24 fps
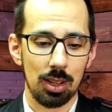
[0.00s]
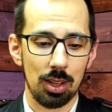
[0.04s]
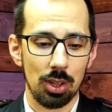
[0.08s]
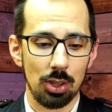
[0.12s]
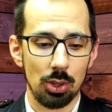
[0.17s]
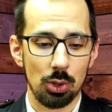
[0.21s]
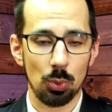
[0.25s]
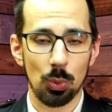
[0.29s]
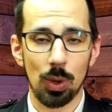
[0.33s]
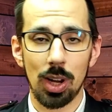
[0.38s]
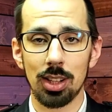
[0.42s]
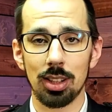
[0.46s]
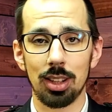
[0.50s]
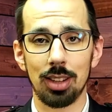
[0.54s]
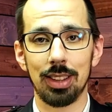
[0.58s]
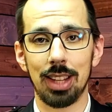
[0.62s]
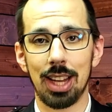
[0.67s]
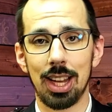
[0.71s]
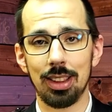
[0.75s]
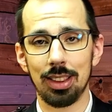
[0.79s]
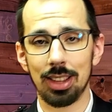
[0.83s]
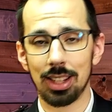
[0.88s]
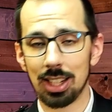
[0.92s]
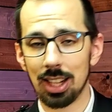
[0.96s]
Dwell on
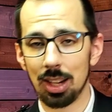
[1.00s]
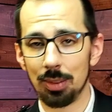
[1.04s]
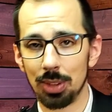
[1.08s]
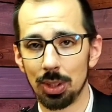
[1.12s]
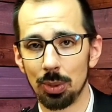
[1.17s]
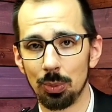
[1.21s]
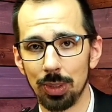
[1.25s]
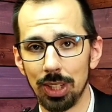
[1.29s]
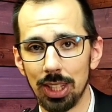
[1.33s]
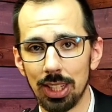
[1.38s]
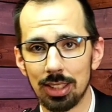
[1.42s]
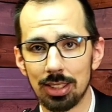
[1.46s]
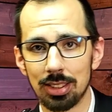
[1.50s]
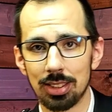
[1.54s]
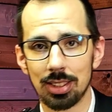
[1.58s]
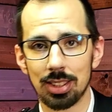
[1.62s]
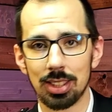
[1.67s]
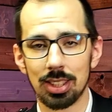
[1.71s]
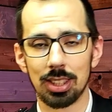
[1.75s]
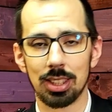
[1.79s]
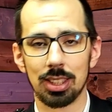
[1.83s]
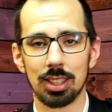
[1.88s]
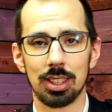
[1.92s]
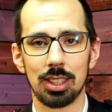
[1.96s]
that in the coming weeks.
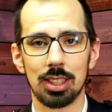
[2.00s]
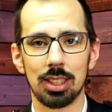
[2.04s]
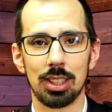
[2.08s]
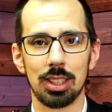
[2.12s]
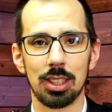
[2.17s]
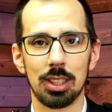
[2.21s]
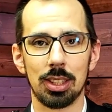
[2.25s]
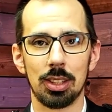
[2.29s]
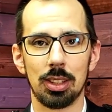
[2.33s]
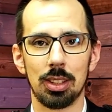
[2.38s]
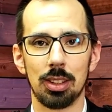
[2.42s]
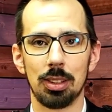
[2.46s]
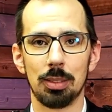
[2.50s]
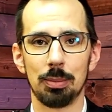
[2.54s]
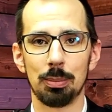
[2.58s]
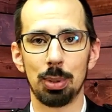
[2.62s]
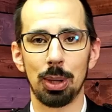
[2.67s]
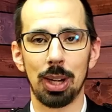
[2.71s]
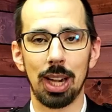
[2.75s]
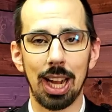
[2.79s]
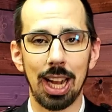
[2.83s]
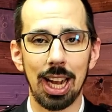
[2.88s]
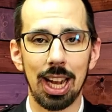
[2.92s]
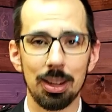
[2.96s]

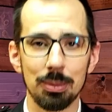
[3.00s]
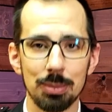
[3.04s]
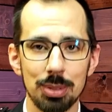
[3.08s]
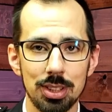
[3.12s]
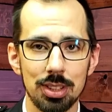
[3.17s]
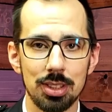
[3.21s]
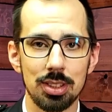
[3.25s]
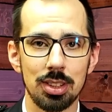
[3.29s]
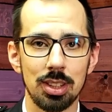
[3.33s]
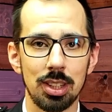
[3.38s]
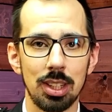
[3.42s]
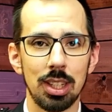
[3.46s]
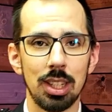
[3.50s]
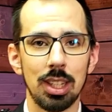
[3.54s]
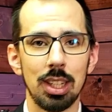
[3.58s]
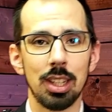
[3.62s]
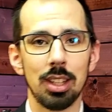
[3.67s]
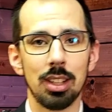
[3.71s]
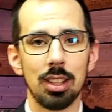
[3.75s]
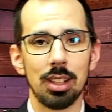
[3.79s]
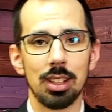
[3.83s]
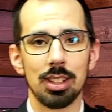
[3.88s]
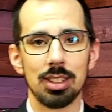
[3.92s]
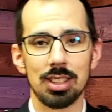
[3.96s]
Perhaps
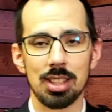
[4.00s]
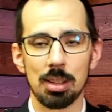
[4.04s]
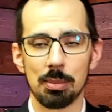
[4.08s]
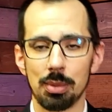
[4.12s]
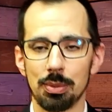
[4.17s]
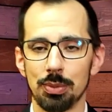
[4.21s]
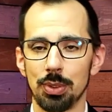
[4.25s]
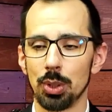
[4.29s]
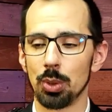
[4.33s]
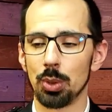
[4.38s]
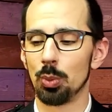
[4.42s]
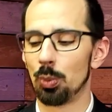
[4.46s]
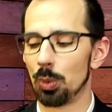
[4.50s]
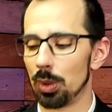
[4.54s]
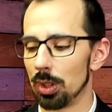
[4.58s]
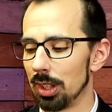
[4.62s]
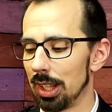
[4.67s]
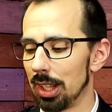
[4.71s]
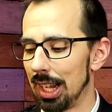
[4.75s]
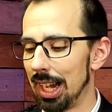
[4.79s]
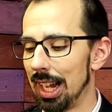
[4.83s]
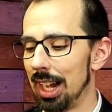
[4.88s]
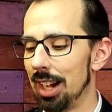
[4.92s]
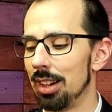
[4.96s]
some of you will
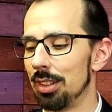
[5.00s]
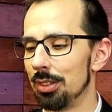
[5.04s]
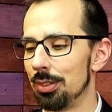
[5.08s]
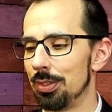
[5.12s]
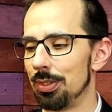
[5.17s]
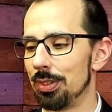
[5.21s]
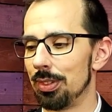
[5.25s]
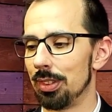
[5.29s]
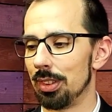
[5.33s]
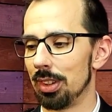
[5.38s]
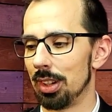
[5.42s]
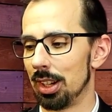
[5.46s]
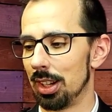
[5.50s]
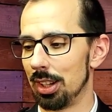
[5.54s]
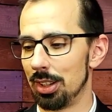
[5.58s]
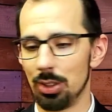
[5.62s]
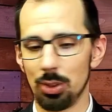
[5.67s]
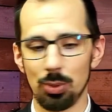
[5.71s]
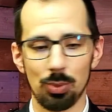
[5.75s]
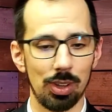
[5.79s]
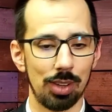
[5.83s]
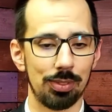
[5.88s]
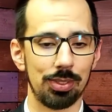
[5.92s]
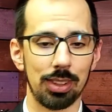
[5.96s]
have a
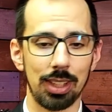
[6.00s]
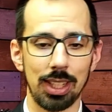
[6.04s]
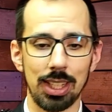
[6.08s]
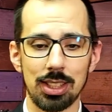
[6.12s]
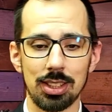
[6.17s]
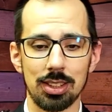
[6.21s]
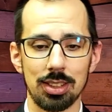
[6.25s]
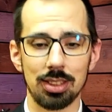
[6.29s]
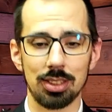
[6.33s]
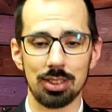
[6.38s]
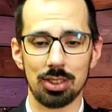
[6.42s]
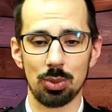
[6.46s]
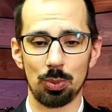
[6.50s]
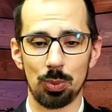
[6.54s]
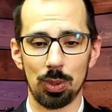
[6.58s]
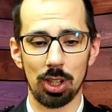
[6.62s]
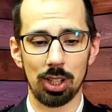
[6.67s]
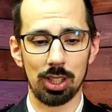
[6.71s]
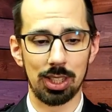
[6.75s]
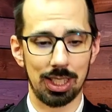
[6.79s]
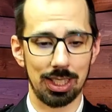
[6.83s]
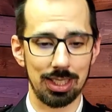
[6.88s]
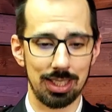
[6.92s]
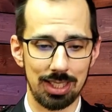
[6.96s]
new revelation as to where
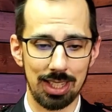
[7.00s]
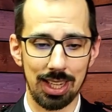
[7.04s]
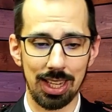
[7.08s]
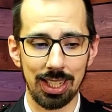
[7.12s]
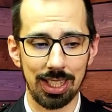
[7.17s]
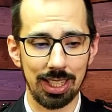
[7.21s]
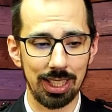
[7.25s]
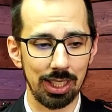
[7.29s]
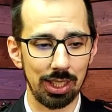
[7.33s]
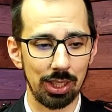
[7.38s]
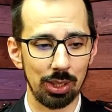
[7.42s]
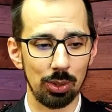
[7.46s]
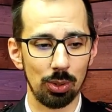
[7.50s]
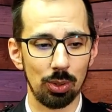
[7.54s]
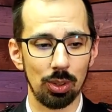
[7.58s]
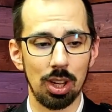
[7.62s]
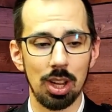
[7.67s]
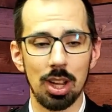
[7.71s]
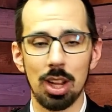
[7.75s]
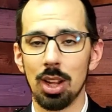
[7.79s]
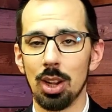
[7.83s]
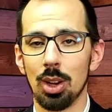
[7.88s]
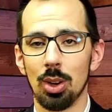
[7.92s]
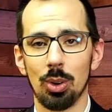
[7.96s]
God's taking you,
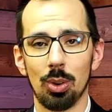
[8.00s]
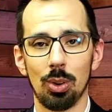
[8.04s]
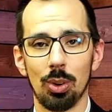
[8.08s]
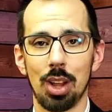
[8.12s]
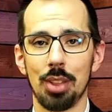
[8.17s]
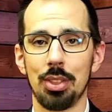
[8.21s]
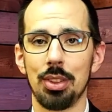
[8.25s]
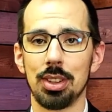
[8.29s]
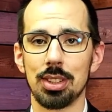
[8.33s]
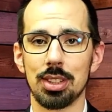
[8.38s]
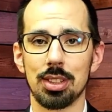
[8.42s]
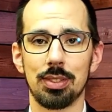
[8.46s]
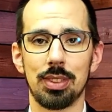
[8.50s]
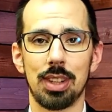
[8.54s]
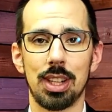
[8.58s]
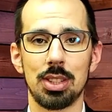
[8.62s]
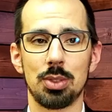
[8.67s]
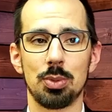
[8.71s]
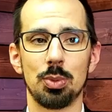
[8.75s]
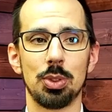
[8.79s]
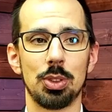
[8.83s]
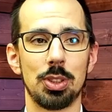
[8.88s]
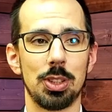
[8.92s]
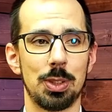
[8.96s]
or others of
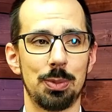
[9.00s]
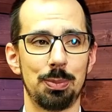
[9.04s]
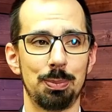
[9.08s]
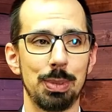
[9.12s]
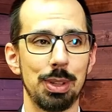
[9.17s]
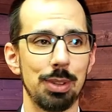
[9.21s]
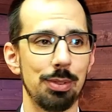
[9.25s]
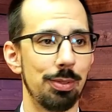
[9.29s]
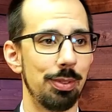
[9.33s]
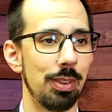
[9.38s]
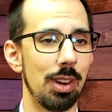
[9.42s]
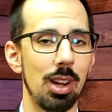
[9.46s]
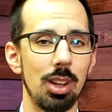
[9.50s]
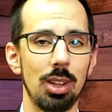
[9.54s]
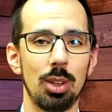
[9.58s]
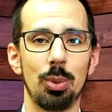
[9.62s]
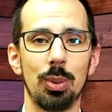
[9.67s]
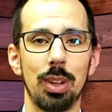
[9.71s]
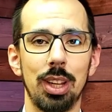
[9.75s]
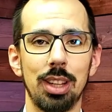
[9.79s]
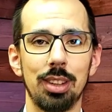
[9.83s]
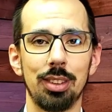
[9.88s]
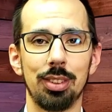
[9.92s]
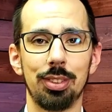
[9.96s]
us will just be
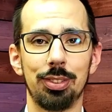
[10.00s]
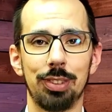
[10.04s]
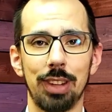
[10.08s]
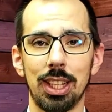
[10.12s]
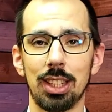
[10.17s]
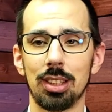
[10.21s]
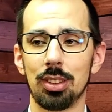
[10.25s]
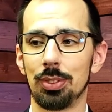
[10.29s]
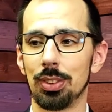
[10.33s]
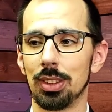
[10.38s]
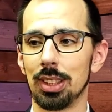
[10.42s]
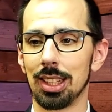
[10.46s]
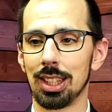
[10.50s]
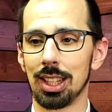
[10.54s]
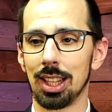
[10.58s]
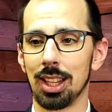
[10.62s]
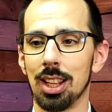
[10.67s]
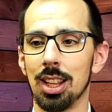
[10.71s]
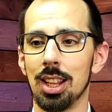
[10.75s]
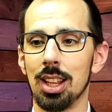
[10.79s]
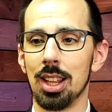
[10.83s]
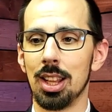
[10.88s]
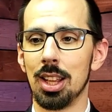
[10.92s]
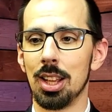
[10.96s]
following faithfully,
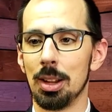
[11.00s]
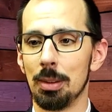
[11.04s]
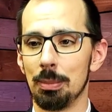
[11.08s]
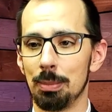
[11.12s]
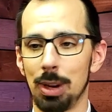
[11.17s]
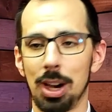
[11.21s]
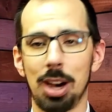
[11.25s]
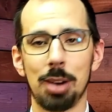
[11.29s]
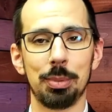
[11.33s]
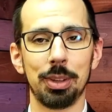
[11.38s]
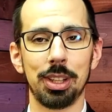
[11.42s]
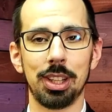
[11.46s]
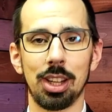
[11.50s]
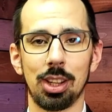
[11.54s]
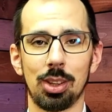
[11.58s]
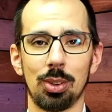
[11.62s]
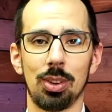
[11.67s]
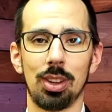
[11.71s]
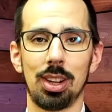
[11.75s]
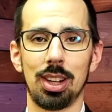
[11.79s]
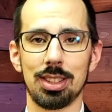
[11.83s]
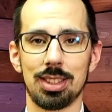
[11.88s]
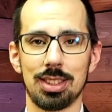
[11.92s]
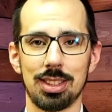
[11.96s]
bobbing
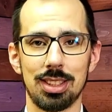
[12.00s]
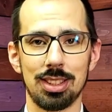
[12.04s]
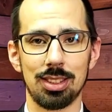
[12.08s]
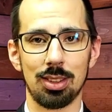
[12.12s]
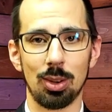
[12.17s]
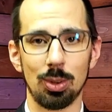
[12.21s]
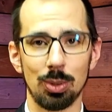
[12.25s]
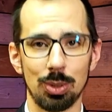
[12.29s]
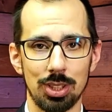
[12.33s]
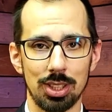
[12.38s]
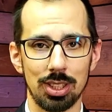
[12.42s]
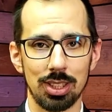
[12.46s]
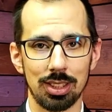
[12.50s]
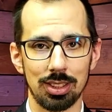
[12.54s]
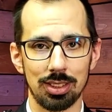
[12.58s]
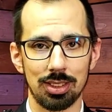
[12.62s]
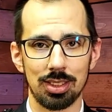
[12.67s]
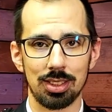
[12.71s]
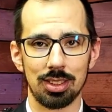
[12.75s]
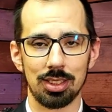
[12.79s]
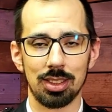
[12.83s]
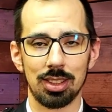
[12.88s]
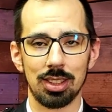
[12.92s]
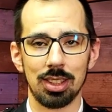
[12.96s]
across the
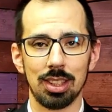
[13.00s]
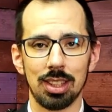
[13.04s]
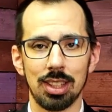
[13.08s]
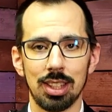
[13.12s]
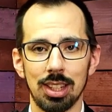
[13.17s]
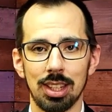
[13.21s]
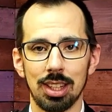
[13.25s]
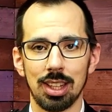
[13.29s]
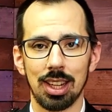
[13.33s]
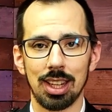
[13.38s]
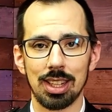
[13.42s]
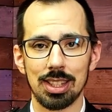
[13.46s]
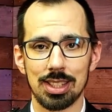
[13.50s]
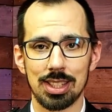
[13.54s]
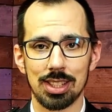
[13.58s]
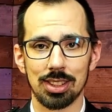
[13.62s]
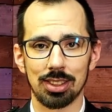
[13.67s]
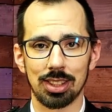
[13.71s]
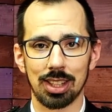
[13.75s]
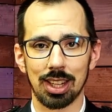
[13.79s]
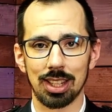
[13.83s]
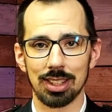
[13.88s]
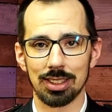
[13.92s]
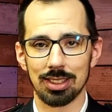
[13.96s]
oceans until
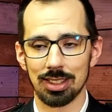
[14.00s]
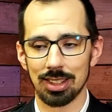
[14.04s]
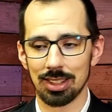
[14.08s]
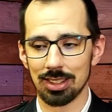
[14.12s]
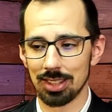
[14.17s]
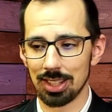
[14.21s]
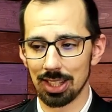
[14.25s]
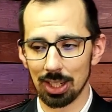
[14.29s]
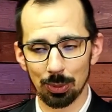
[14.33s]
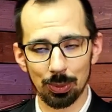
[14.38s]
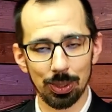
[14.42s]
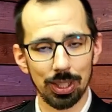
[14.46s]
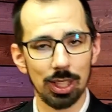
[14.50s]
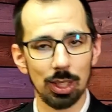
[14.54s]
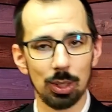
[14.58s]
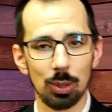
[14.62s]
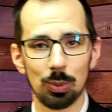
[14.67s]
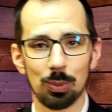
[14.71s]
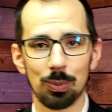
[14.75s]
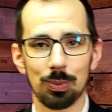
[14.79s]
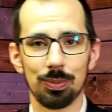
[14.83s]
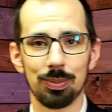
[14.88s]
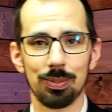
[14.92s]
God says, here we go.